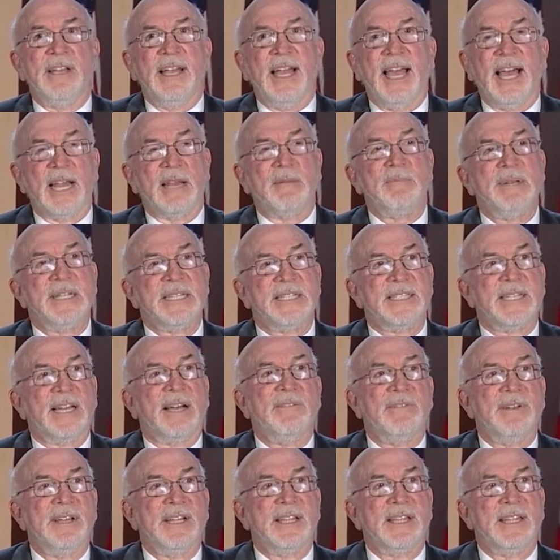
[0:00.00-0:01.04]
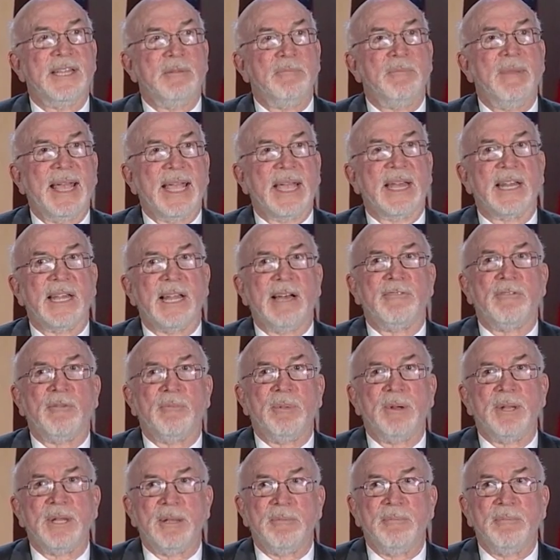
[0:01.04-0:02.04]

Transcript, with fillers: elements of it that make it lovable,